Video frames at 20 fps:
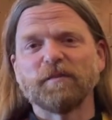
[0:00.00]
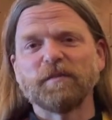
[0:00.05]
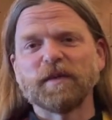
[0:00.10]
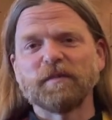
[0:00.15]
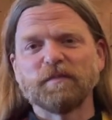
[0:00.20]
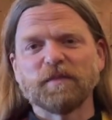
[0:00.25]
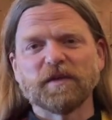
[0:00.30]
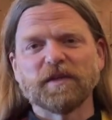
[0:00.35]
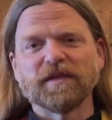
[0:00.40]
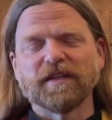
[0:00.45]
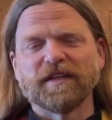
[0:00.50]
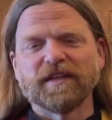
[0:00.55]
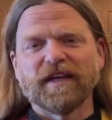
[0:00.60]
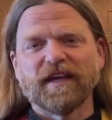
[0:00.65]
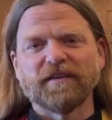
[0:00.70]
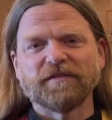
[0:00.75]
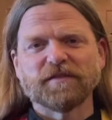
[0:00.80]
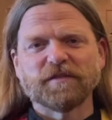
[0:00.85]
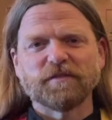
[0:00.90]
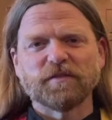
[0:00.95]
people and
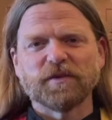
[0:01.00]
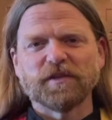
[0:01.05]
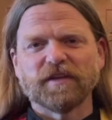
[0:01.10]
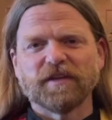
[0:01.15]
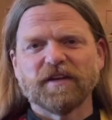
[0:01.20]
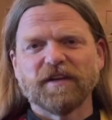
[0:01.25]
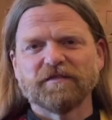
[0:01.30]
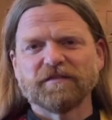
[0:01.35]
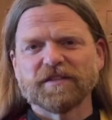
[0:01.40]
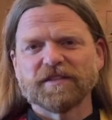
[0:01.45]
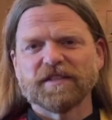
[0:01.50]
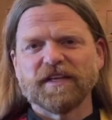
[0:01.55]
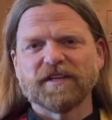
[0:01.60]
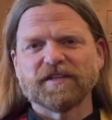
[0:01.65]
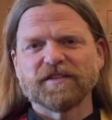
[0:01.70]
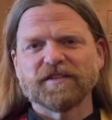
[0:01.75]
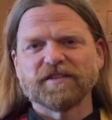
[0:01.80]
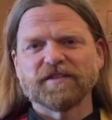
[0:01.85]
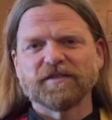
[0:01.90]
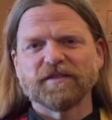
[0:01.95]
have some good
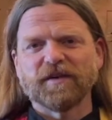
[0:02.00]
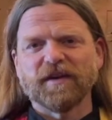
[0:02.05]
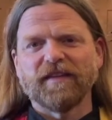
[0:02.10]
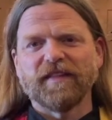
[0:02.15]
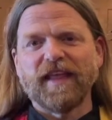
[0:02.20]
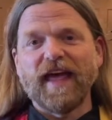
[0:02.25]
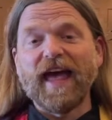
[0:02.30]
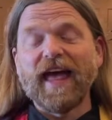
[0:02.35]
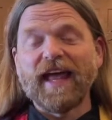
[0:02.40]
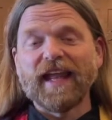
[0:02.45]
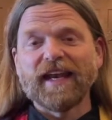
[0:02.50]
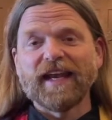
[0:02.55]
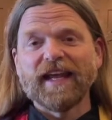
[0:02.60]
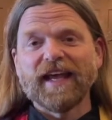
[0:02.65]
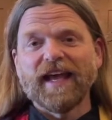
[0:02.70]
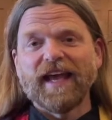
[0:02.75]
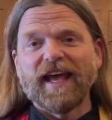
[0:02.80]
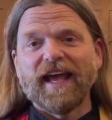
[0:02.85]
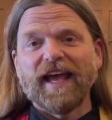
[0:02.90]
conversations around that.